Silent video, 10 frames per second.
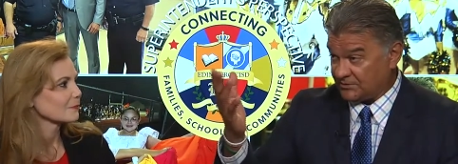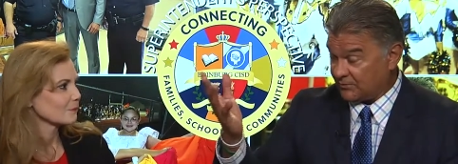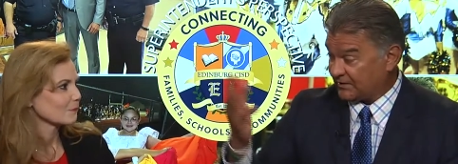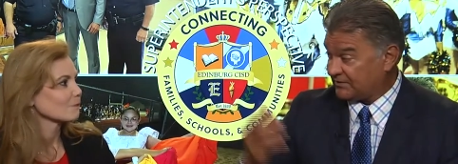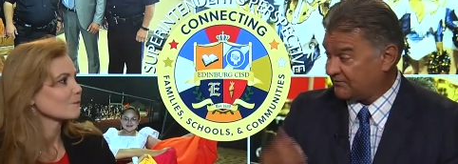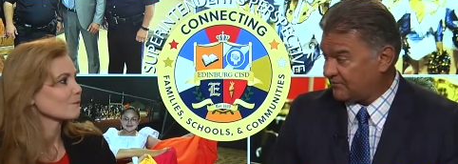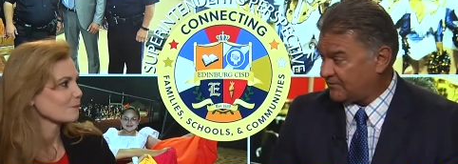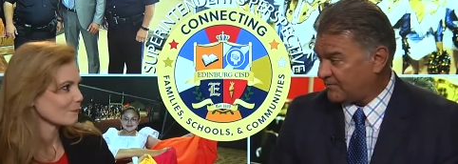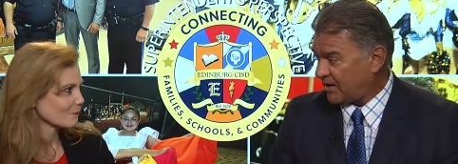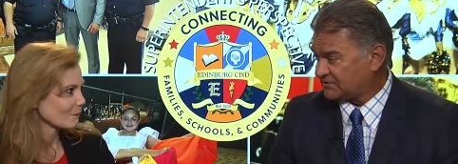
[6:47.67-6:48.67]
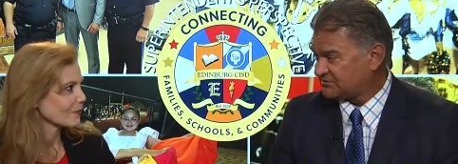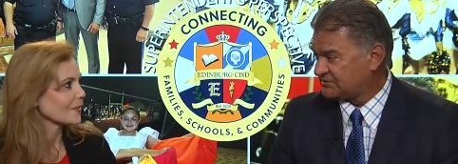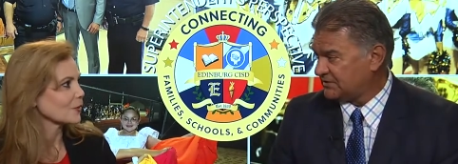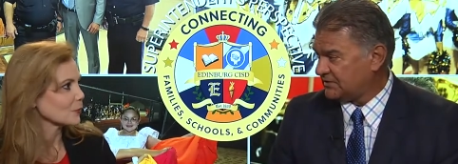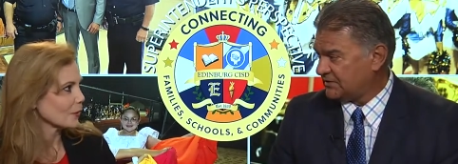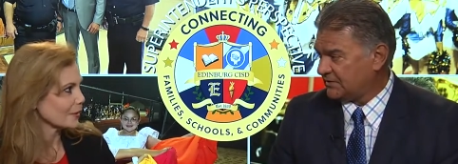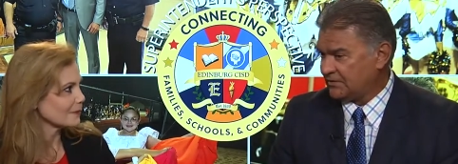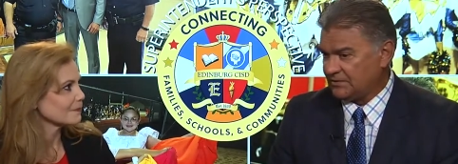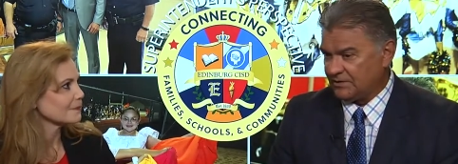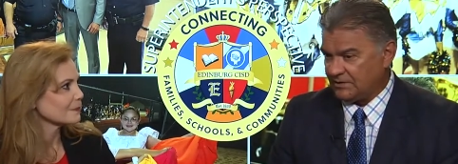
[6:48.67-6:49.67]
Speaker 1: directive from a boss. That's right.
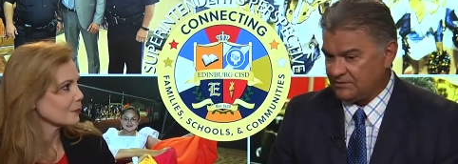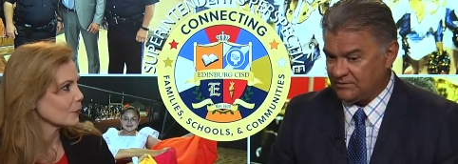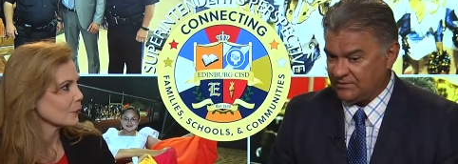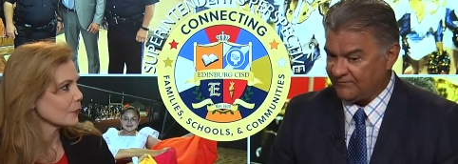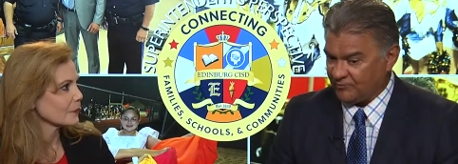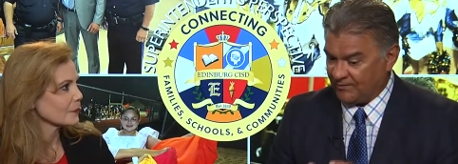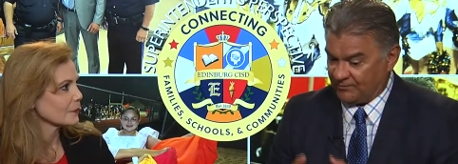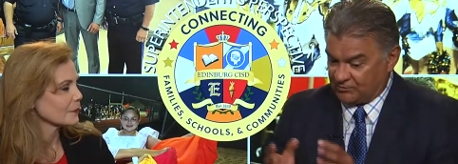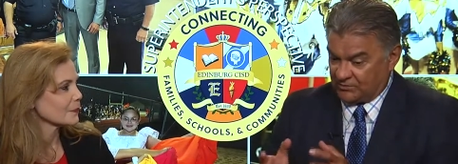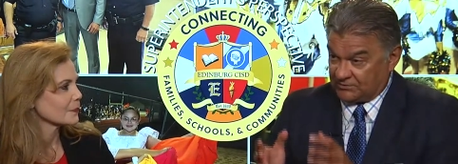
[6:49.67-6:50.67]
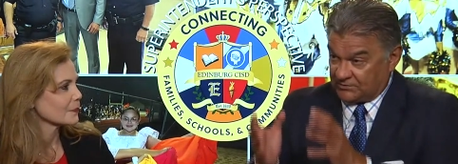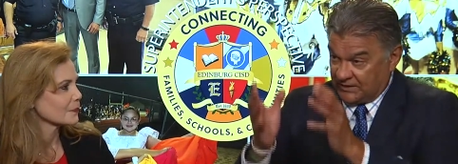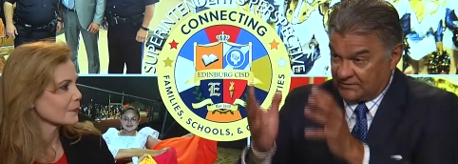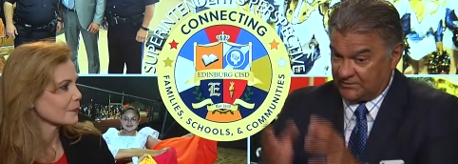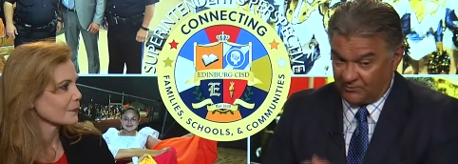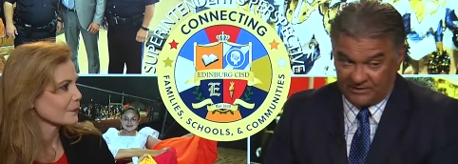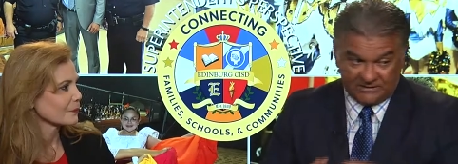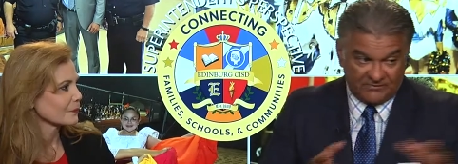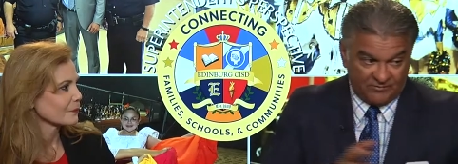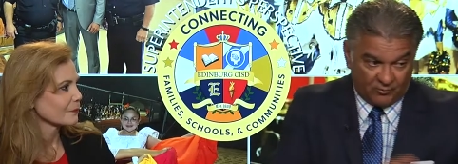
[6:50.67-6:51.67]
Uh, you have to be able to take a
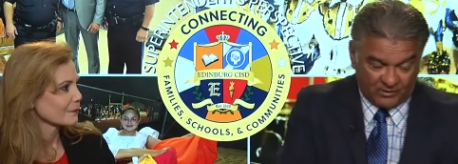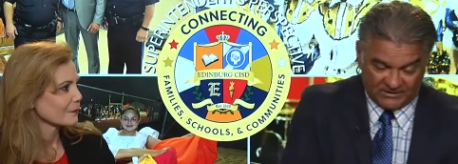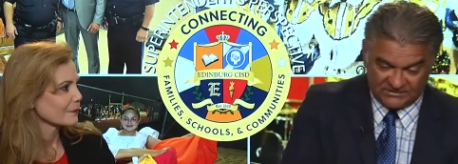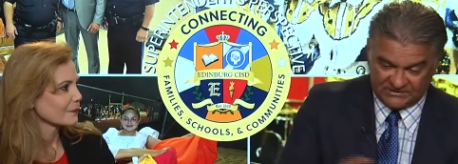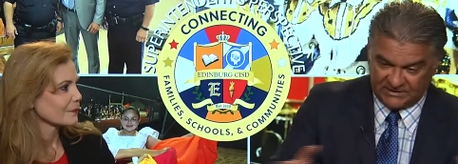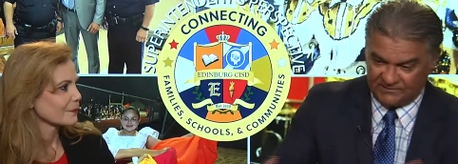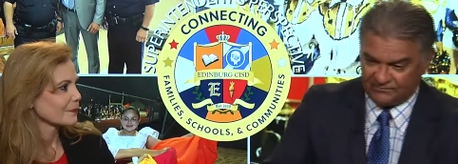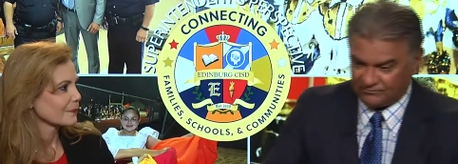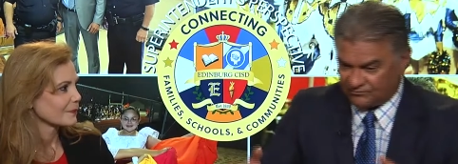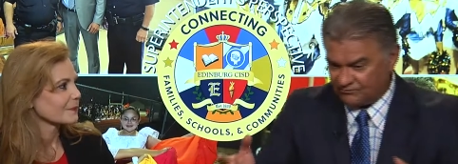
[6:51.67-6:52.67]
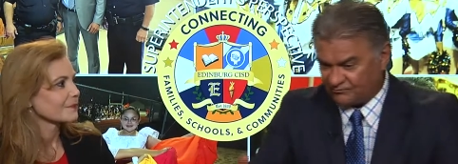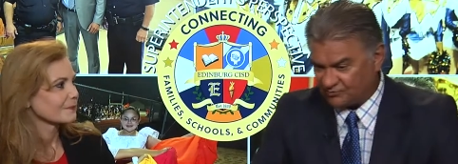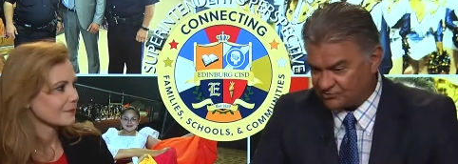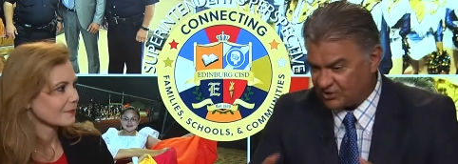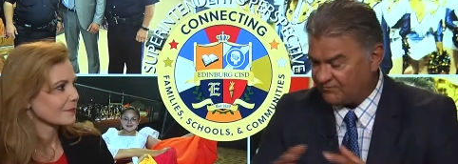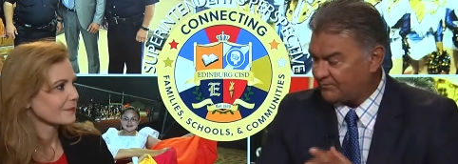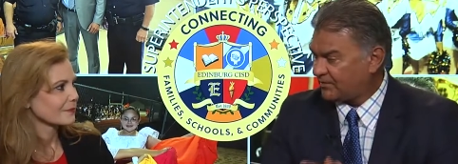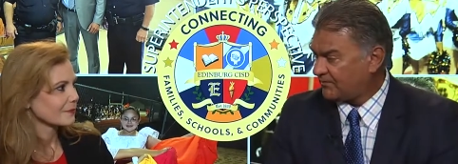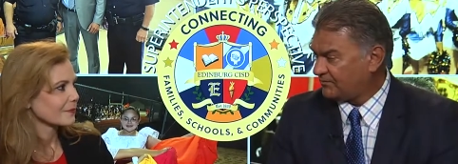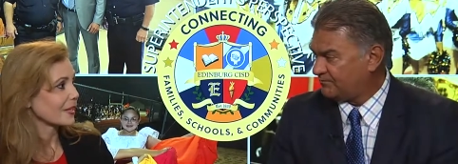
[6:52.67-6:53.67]
directive and work as a team to solve a
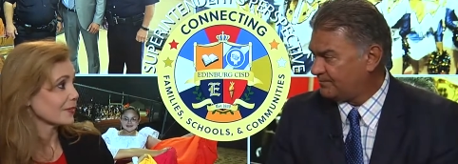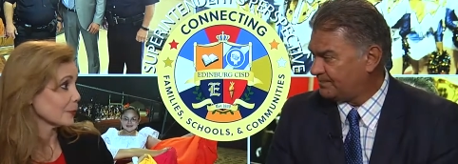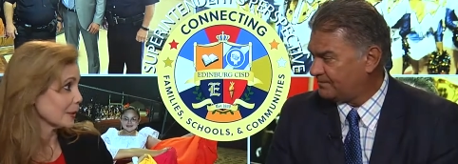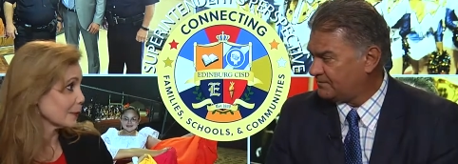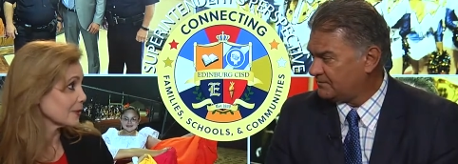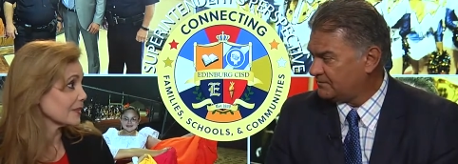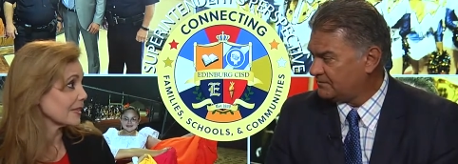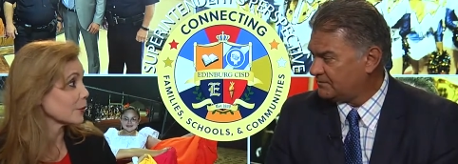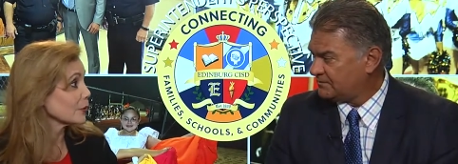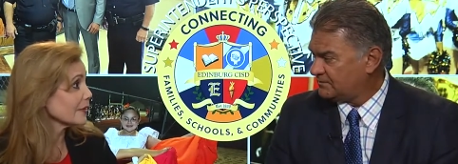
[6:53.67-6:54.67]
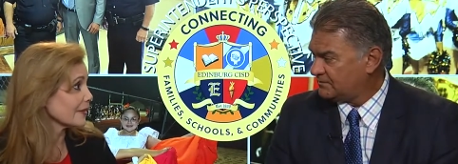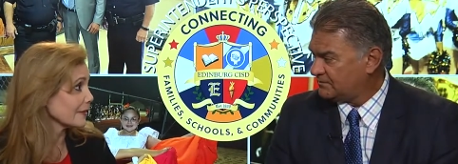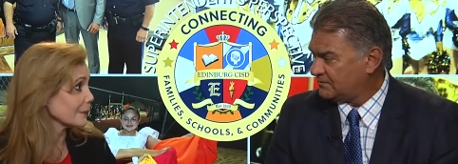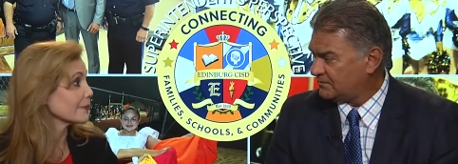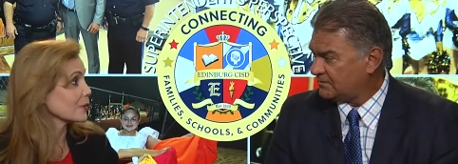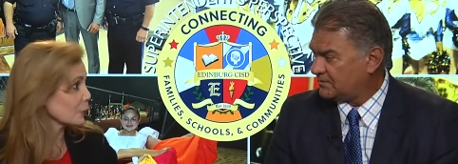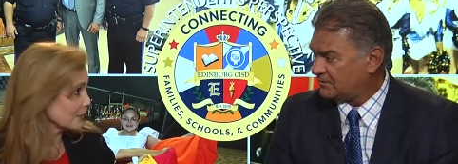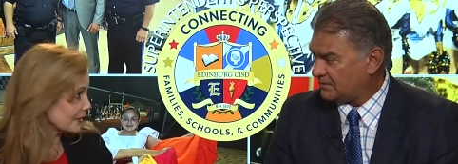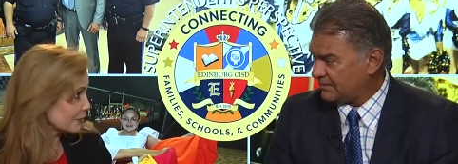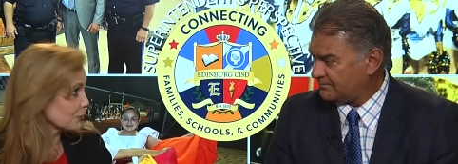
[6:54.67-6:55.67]
problem.
Speaker 2: You have to be able to take criticism, cr- right.
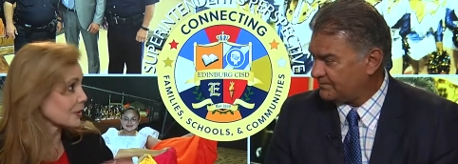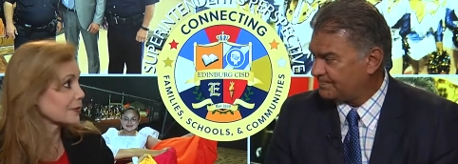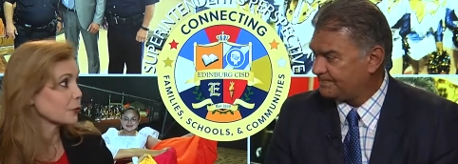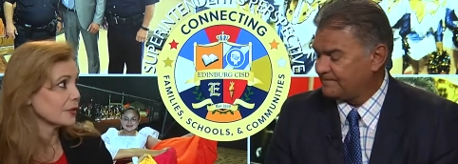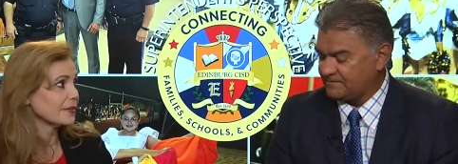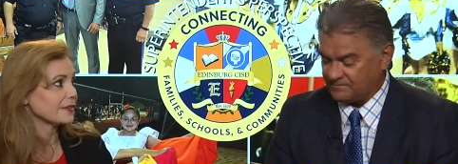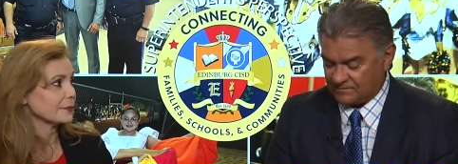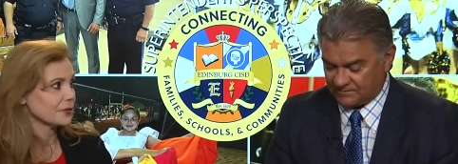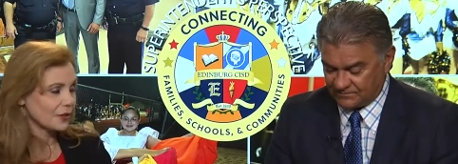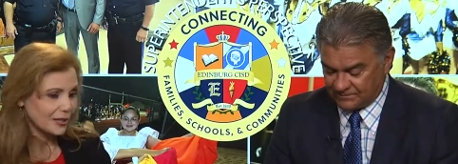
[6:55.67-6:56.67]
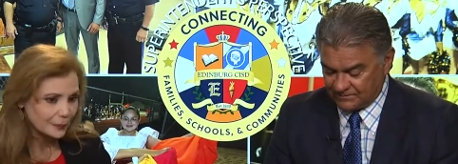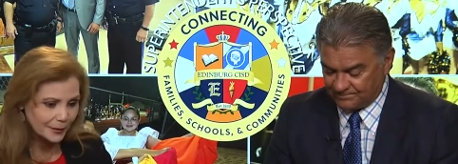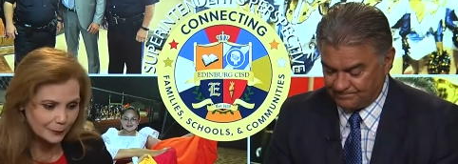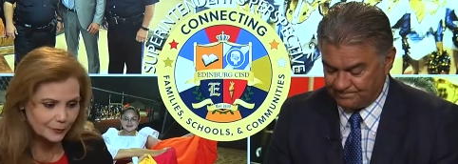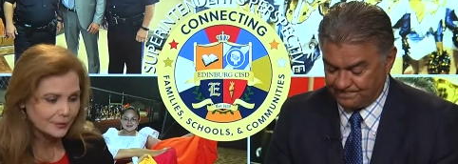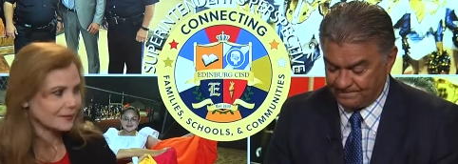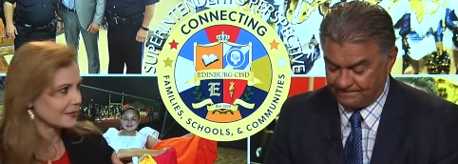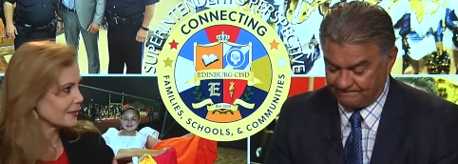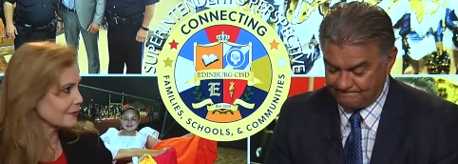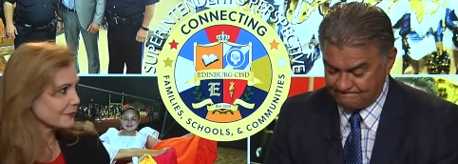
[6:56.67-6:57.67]
constructive criticism. That's You've got to be able to,
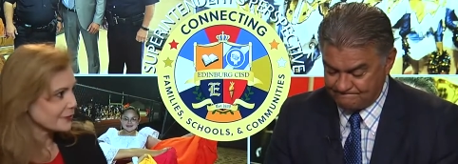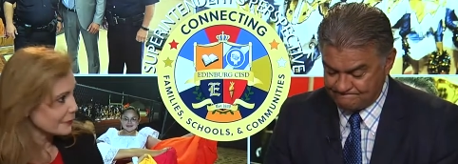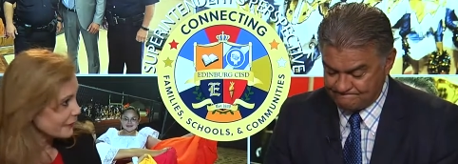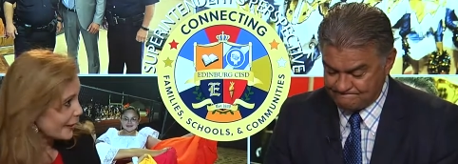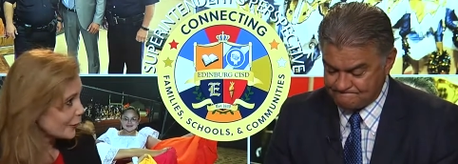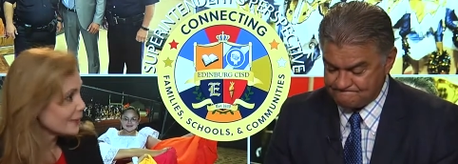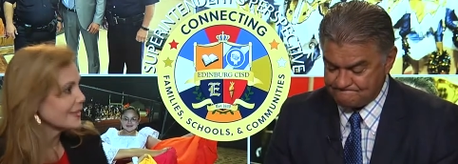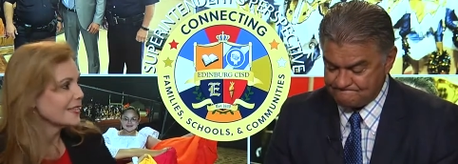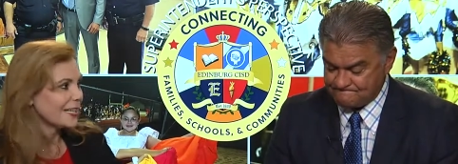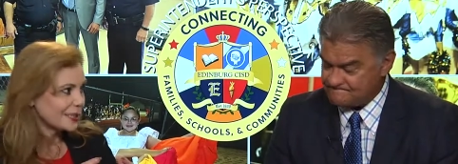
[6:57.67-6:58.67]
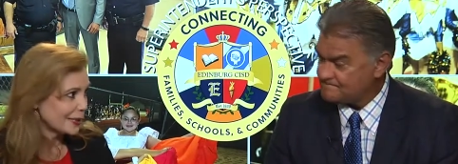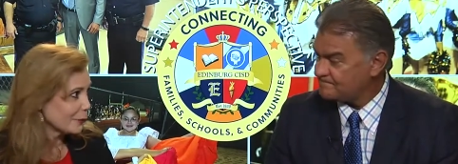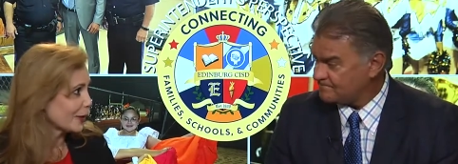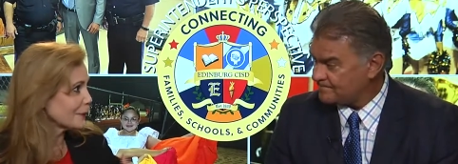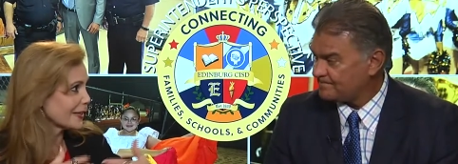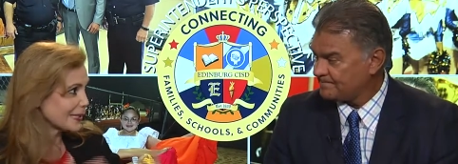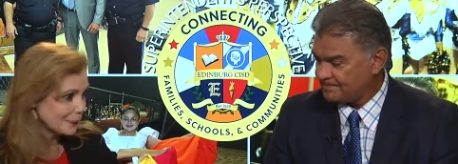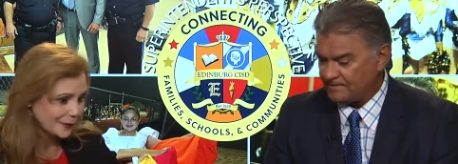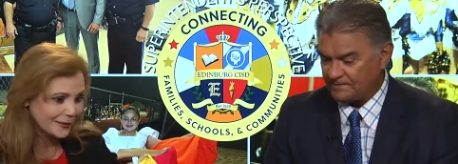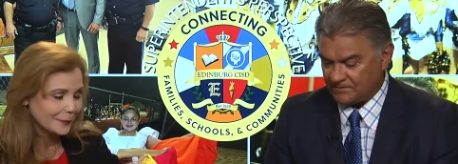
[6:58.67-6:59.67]
to, to fail mm-hmm. and get right back up and